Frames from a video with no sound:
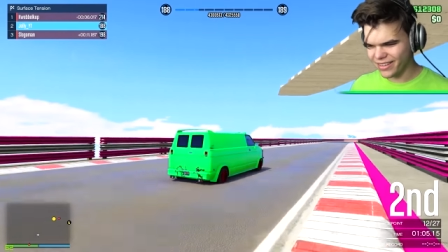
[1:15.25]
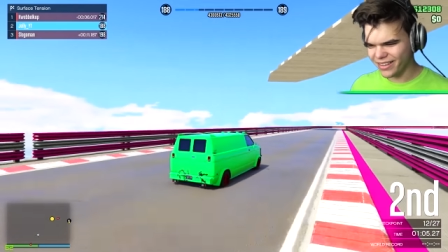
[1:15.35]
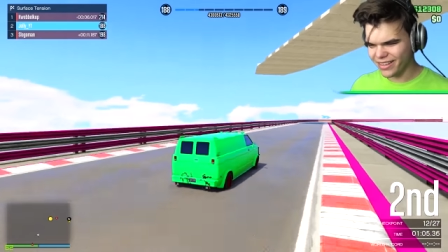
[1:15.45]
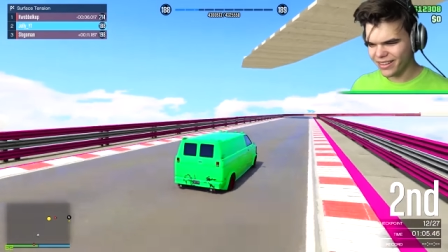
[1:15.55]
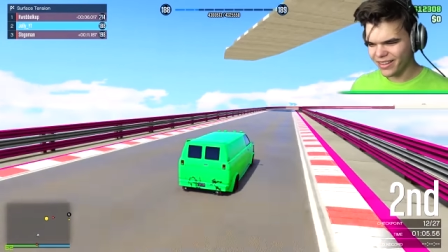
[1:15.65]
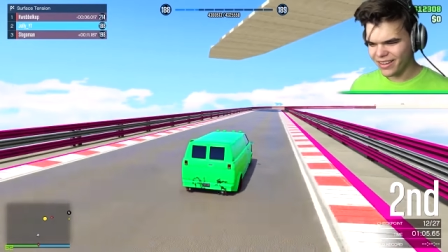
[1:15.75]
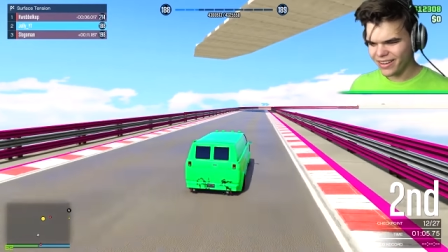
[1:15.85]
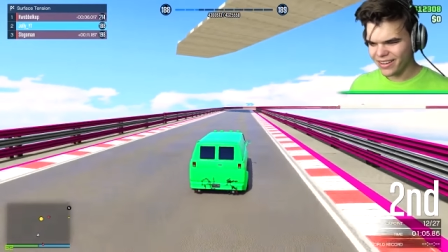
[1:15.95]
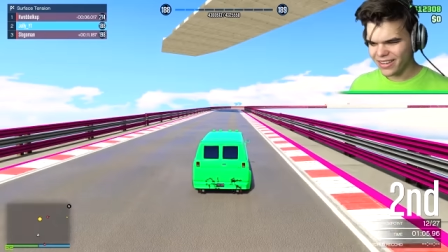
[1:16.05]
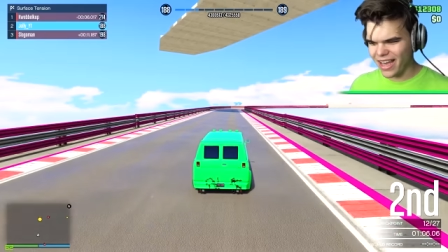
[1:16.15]
What, really?
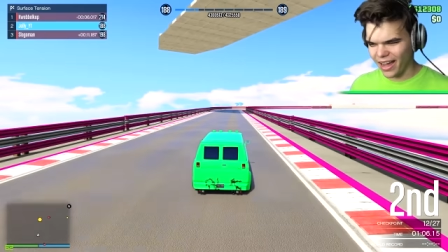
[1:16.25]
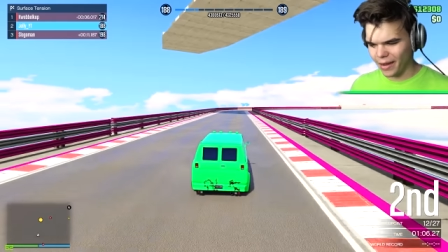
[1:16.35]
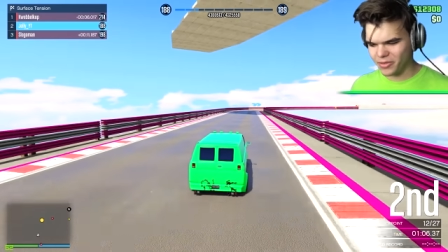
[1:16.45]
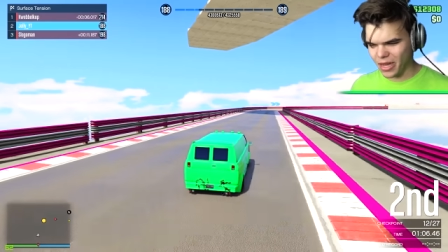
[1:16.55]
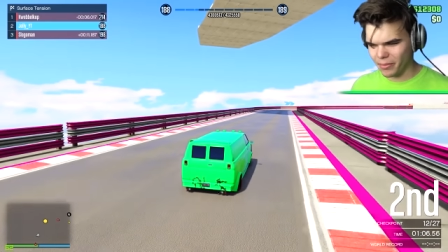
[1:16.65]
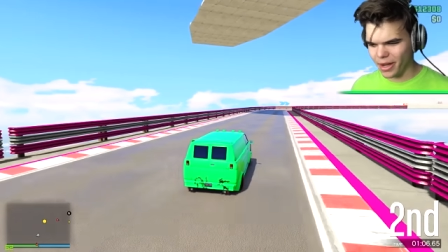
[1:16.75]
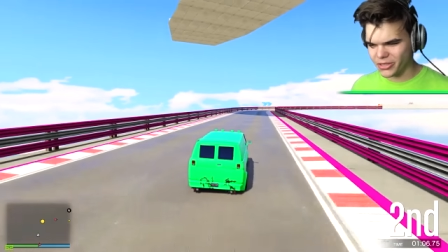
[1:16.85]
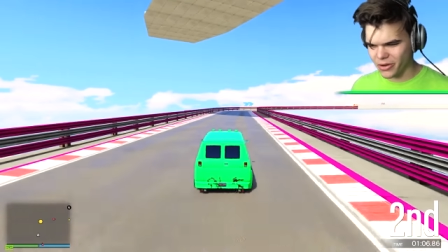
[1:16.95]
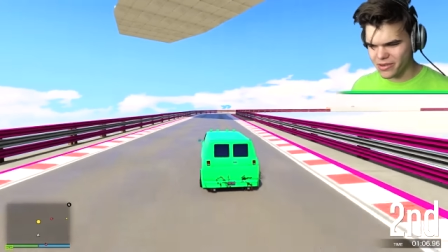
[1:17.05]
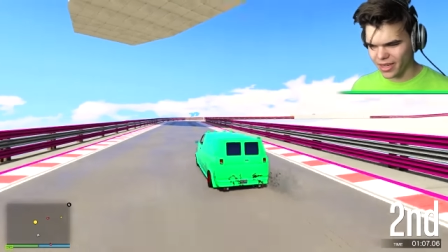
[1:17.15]
Wait, yeah, I'm, I'm not
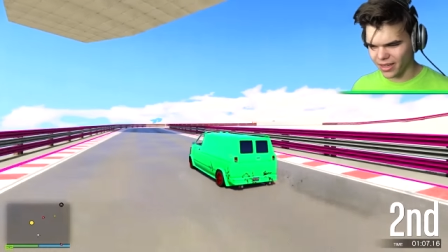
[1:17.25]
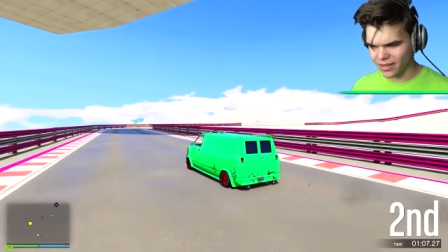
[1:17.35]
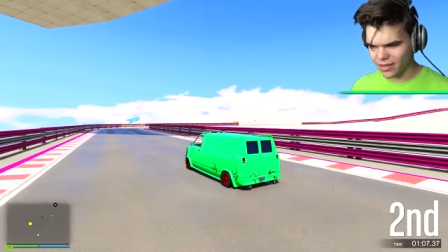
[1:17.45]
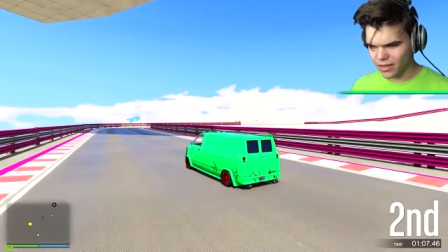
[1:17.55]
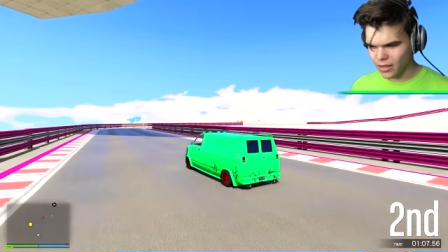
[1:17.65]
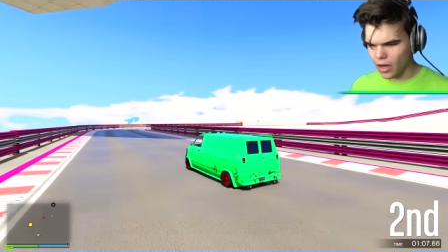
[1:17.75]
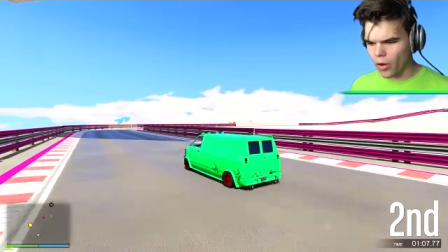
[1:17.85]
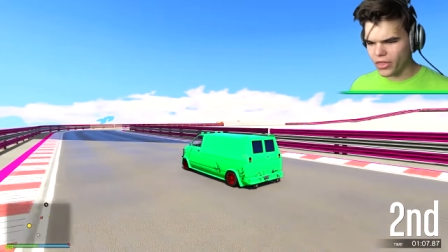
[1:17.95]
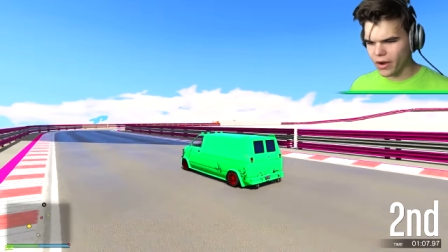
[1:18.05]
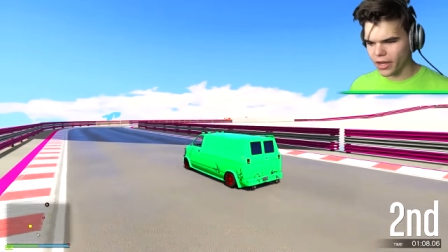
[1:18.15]
joking. tires?
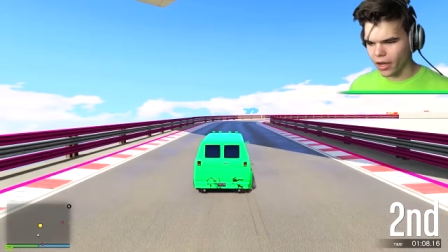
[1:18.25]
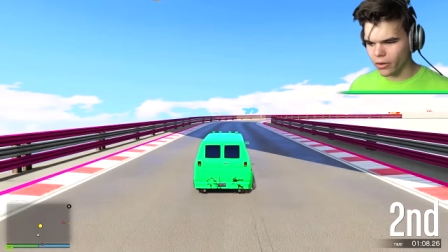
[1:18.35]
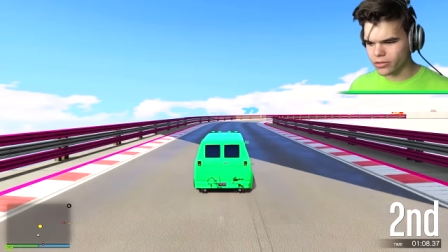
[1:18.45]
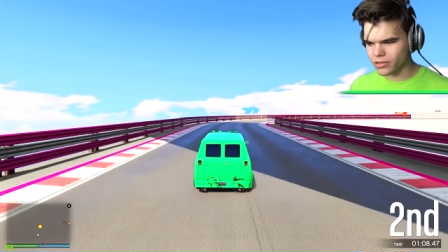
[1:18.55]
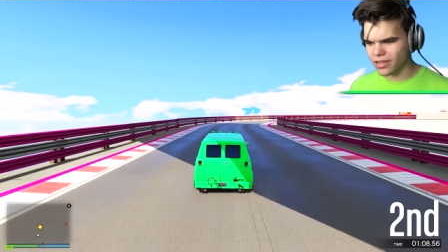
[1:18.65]
Oh, there he goes.